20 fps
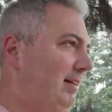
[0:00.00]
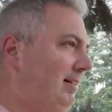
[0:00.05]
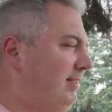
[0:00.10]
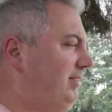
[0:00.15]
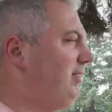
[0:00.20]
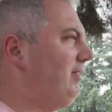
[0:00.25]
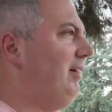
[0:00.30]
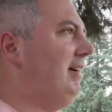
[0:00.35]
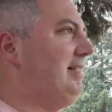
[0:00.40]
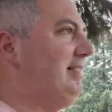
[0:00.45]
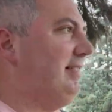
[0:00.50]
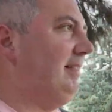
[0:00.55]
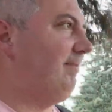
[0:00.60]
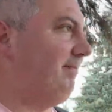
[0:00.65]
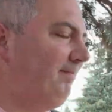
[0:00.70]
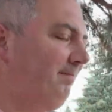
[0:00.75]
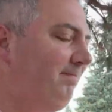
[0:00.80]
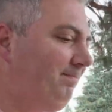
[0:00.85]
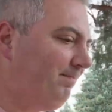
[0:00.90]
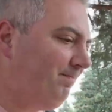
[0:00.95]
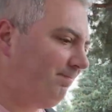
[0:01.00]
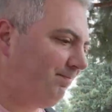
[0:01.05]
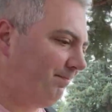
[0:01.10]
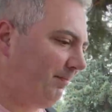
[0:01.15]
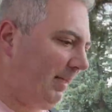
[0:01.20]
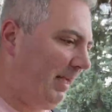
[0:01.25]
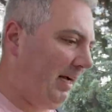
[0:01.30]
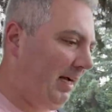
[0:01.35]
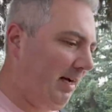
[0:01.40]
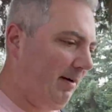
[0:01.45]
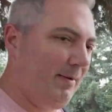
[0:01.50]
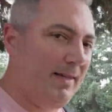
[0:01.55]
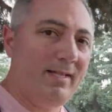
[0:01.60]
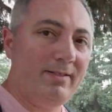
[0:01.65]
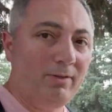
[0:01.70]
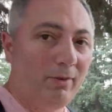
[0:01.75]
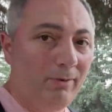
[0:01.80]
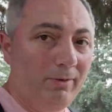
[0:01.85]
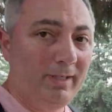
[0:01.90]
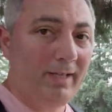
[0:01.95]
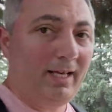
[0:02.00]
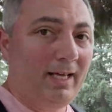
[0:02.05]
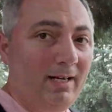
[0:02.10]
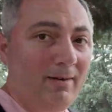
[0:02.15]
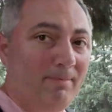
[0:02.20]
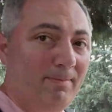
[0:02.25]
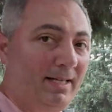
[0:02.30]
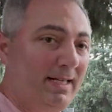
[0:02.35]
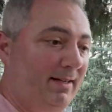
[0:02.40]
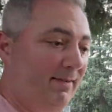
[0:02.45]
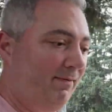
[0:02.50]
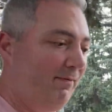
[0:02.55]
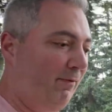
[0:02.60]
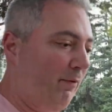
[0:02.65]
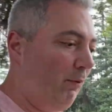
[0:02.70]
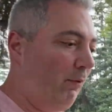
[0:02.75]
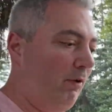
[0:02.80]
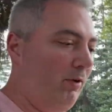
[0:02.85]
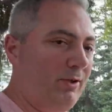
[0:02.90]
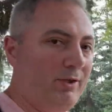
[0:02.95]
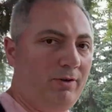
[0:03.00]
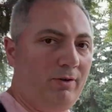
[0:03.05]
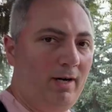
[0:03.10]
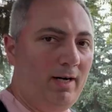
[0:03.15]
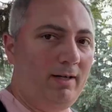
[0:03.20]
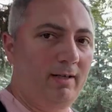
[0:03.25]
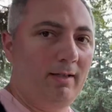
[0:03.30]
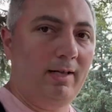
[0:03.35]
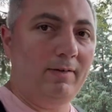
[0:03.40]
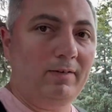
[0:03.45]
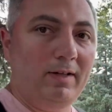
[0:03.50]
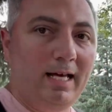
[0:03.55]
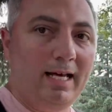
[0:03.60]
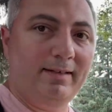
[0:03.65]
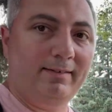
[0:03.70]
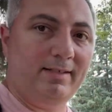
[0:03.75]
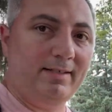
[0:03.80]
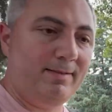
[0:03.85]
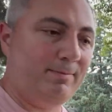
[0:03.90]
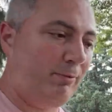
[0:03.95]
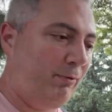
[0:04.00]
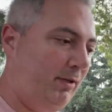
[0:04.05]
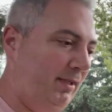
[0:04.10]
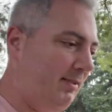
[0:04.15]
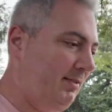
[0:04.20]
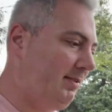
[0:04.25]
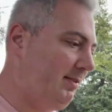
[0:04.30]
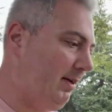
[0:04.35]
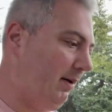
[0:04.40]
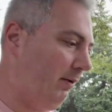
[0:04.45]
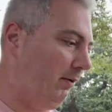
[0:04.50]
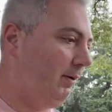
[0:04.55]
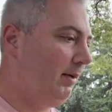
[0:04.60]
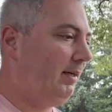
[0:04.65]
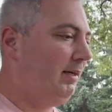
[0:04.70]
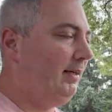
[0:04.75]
It's crazy. And that's only going to be for trainer level at this point. So